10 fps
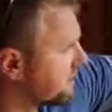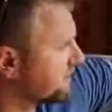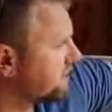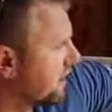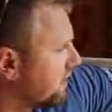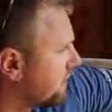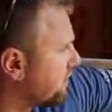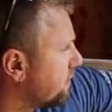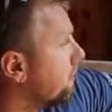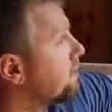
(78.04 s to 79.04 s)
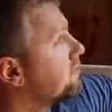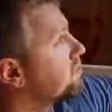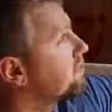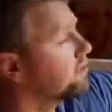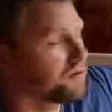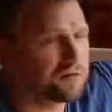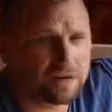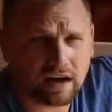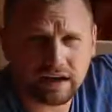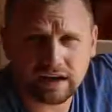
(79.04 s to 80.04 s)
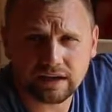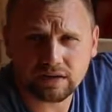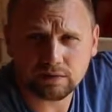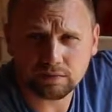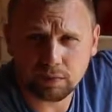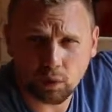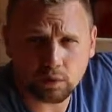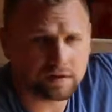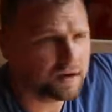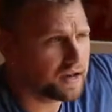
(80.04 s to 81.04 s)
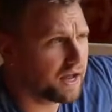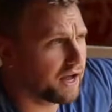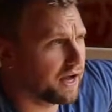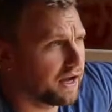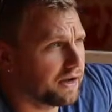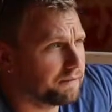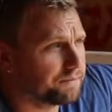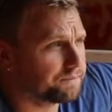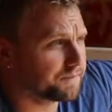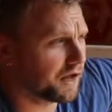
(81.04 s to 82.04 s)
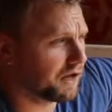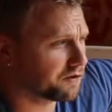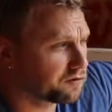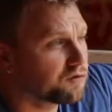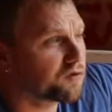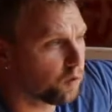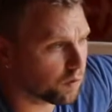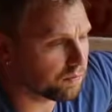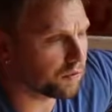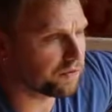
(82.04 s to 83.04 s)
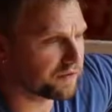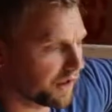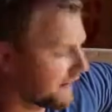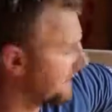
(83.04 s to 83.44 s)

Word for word: very solid. So you want to use screws, not nails or bolts. Screws or bolts, not